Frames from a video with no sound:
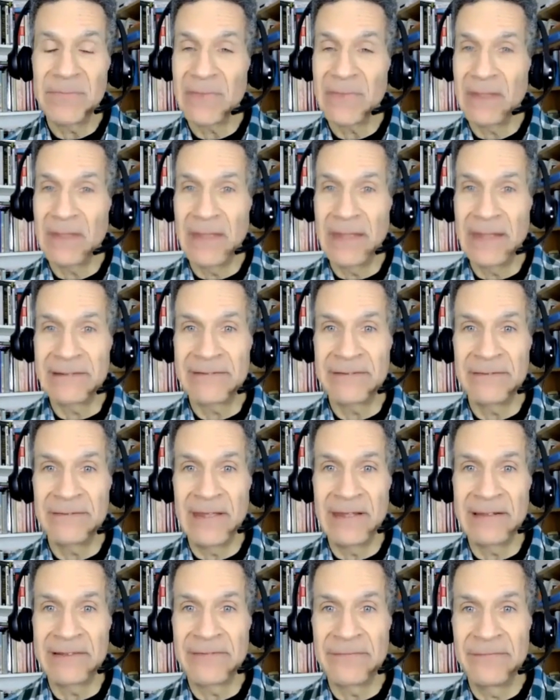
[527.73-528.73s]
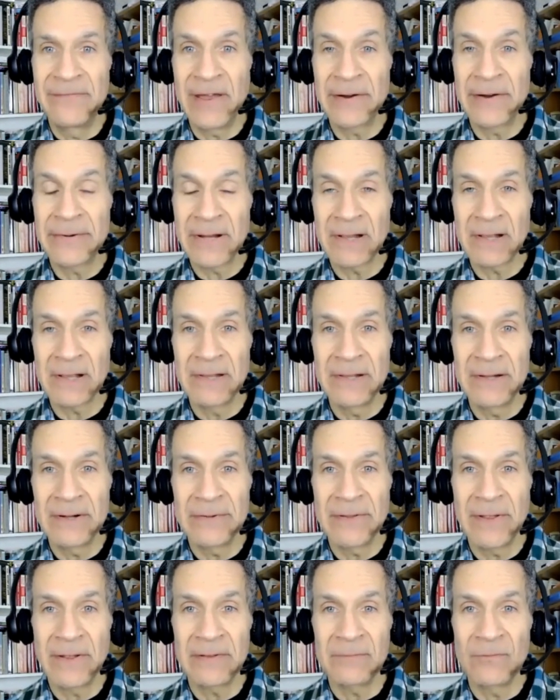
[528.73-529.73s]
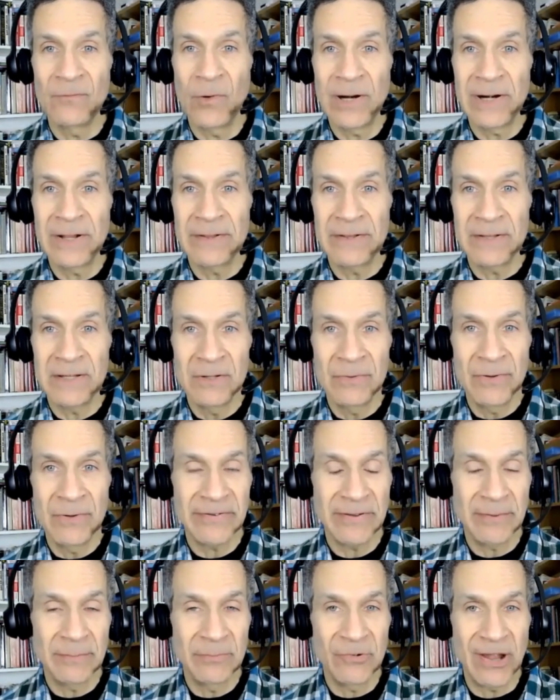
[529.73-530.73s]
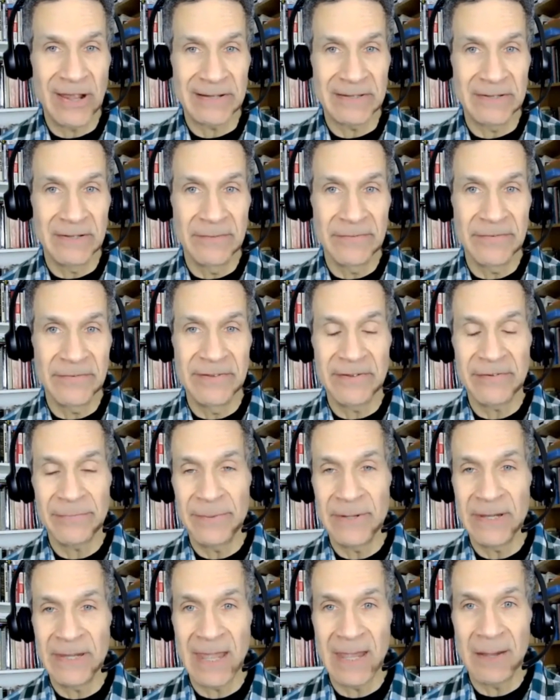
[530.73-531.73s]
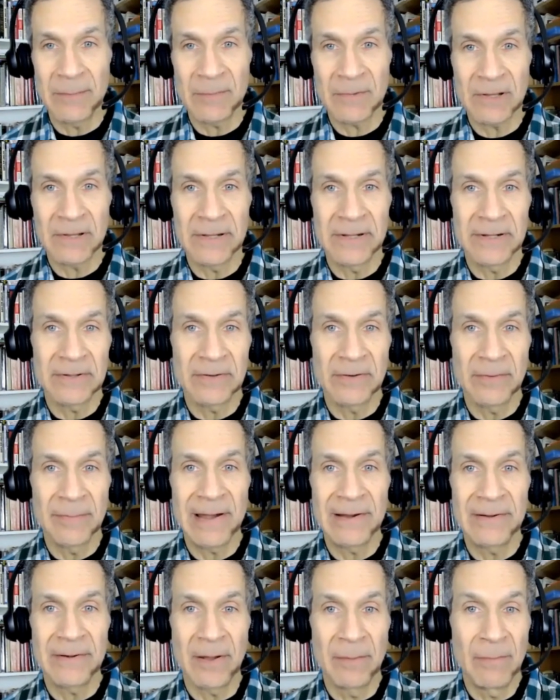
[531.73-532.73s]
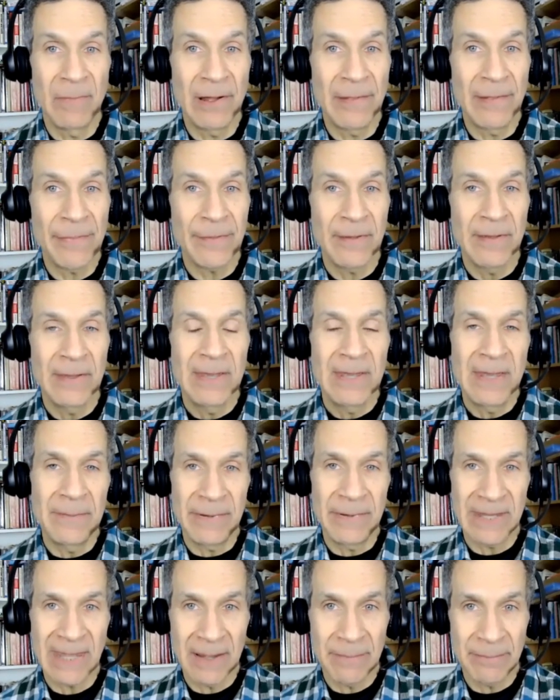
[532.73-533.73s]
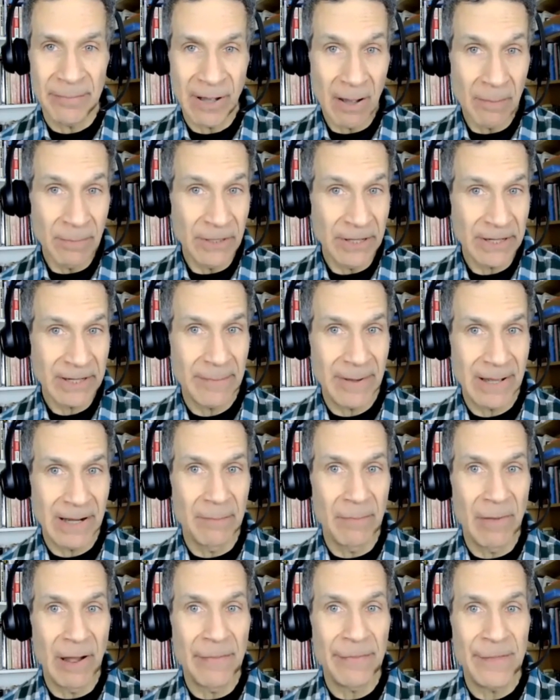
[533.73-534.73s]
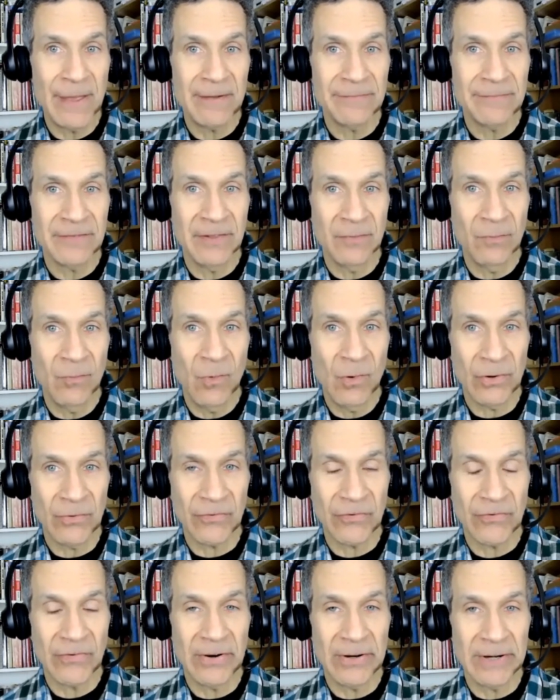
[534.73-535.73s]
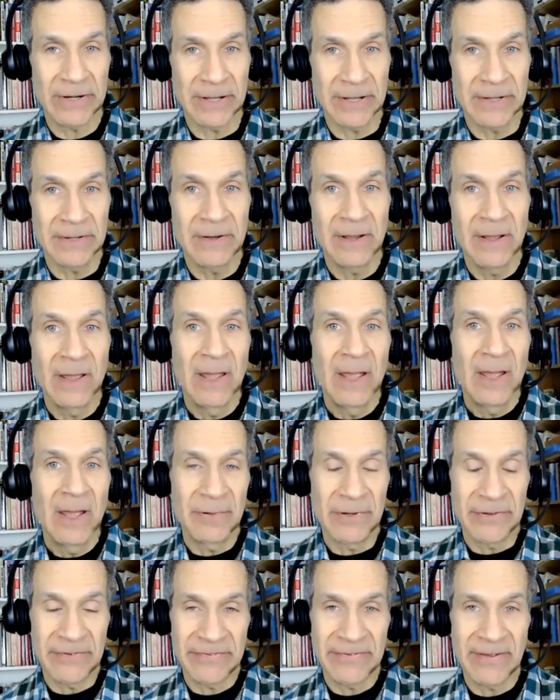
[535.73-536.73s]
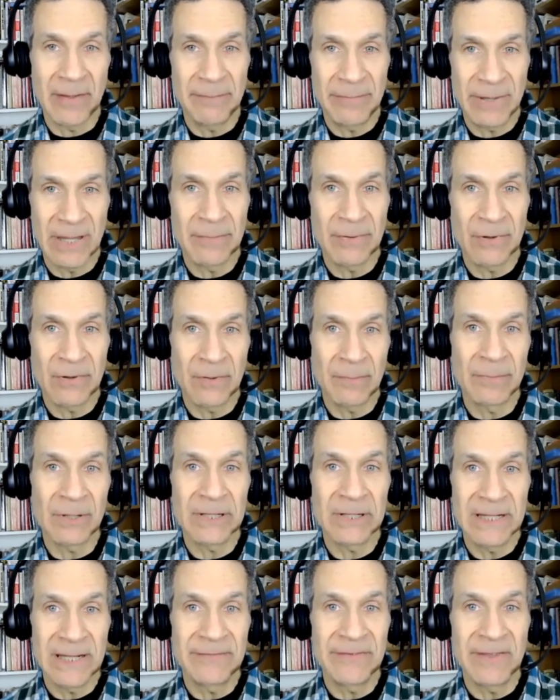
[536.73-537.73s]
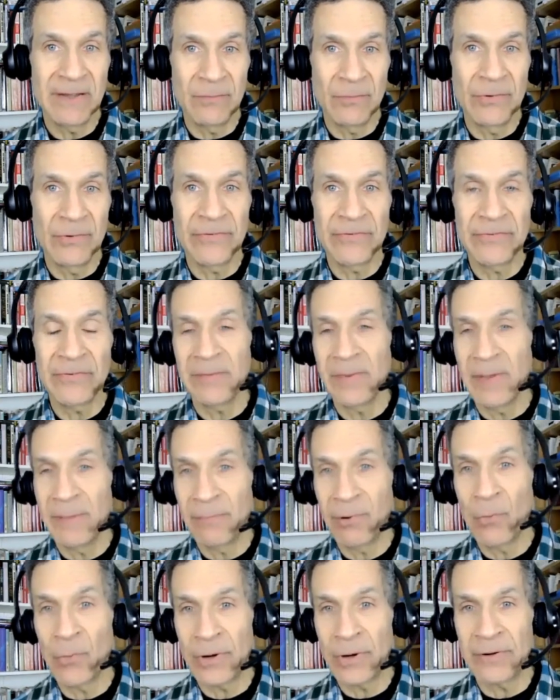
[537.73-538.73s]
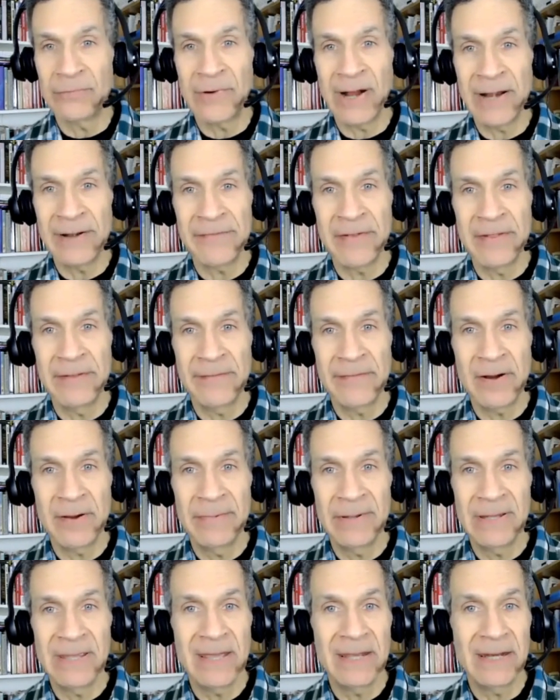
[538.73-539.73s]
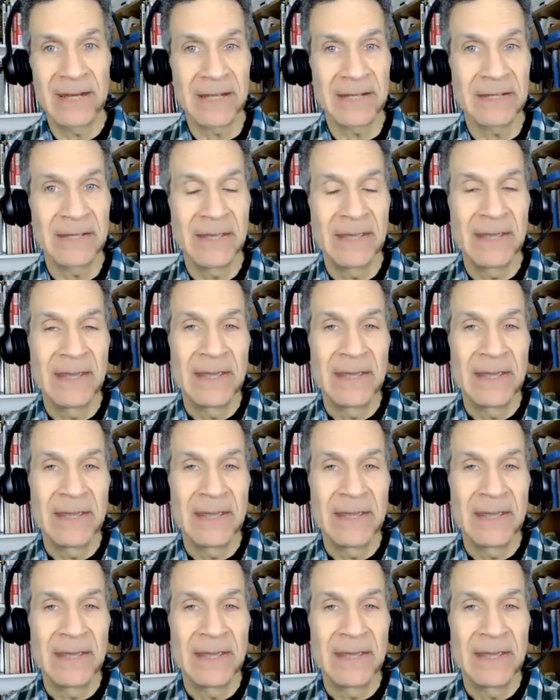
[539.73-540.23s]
It's very clear that one of the US objectives, and this became clear about a month, it became public about a month after the war started, but some people believed it was important right from the very beginning,